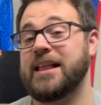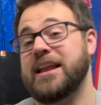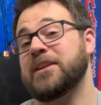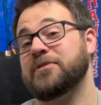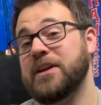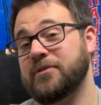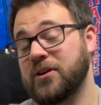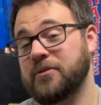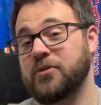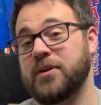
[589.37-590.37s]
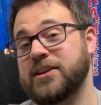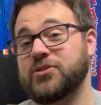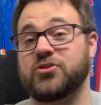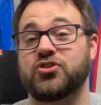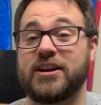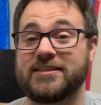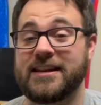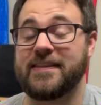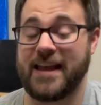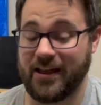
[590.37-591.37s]
in favor of the Rangers just
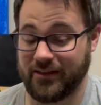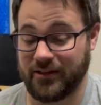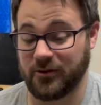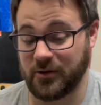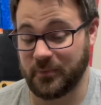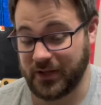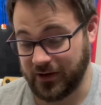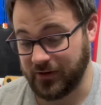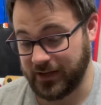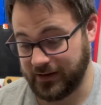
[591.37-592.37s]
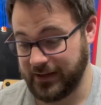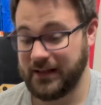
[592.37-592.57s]
in that third period.